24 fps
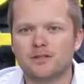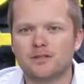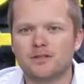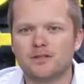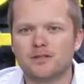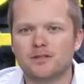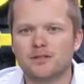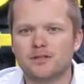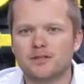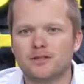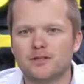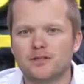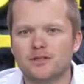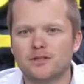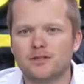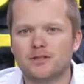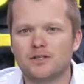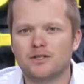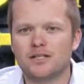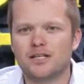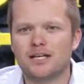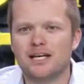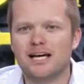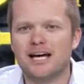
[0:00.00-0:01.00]

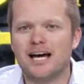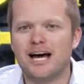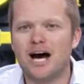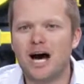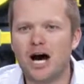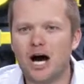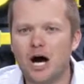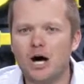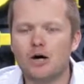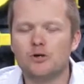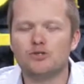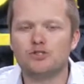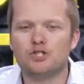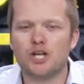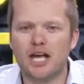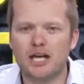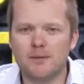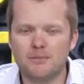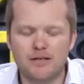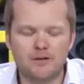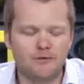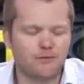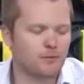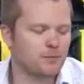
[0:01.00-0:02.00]
Jamie in California. Oh,
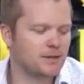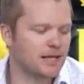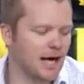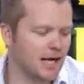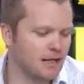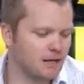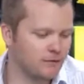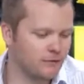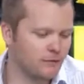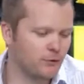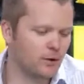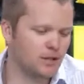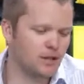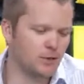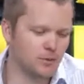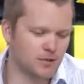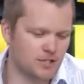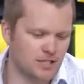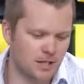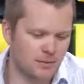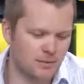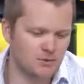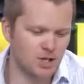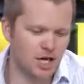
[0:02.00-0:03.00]
Jamie from California.
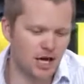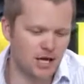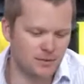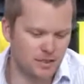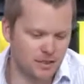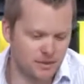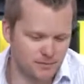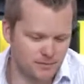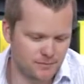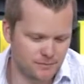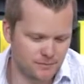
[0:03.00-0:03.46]
What's up, Jamie?